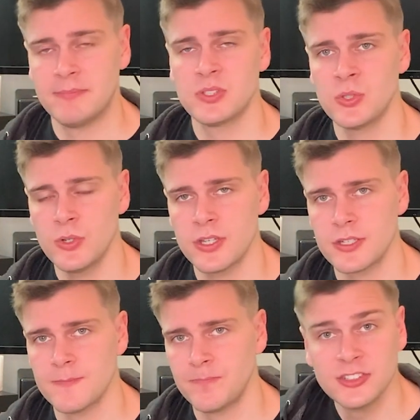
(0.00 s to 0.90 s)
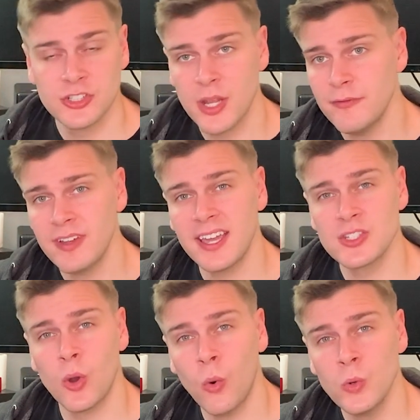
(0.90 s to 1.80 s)
it's all good. So don't forget
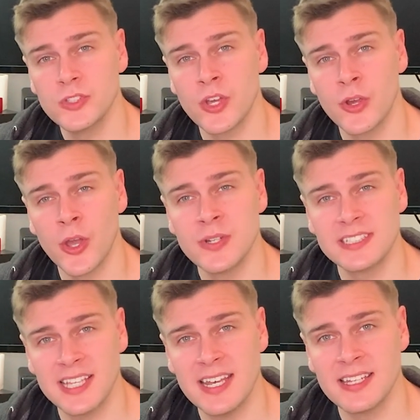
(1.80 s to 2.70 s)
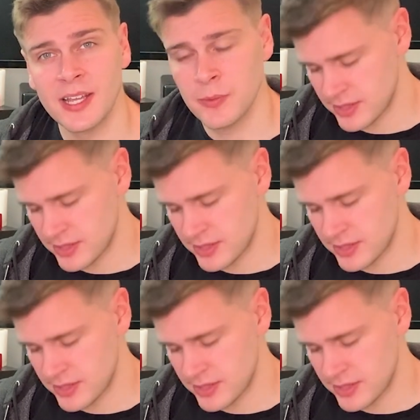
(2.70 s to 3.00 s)
to also go descending with